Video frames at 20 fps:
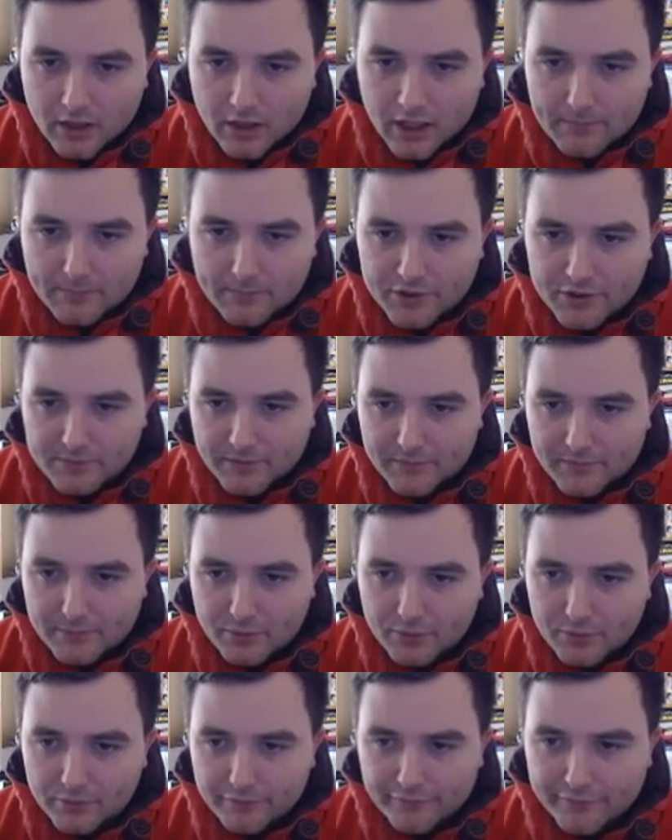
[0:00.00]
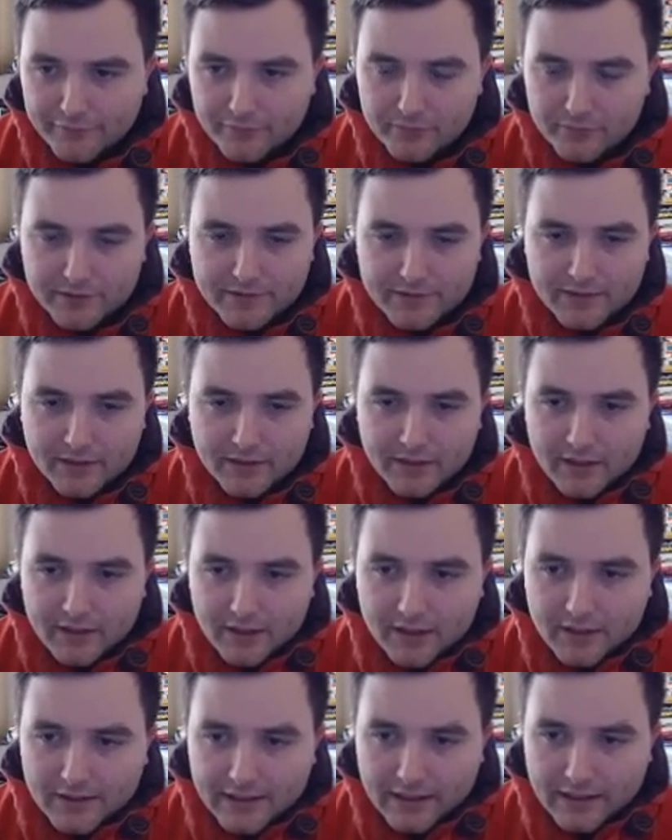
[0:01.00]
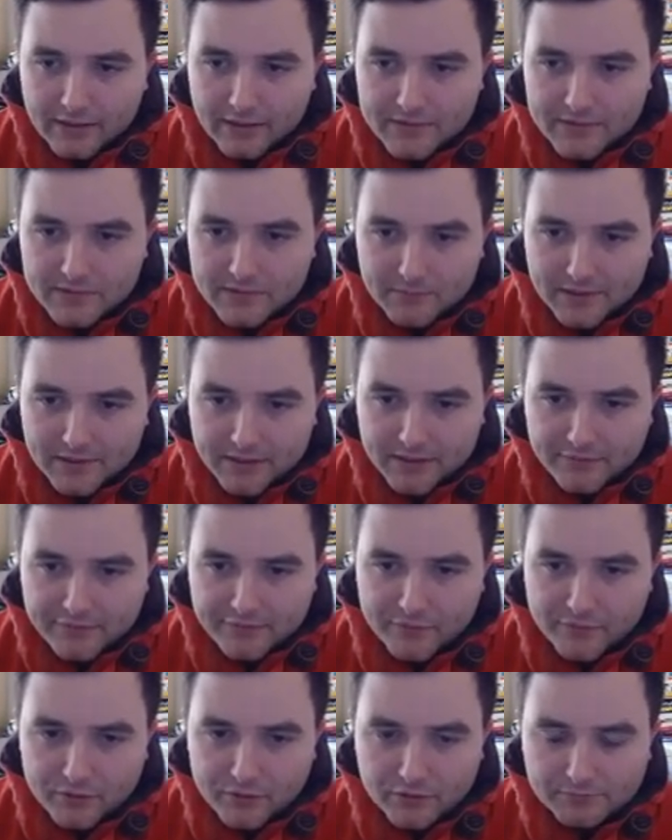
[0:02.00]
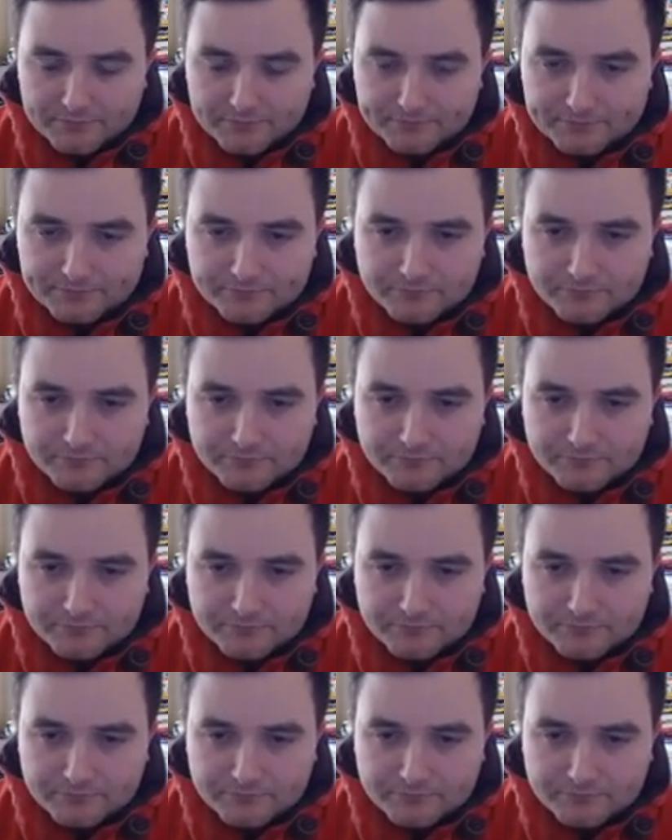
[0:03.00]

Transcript: I push my pawn forward now to b four.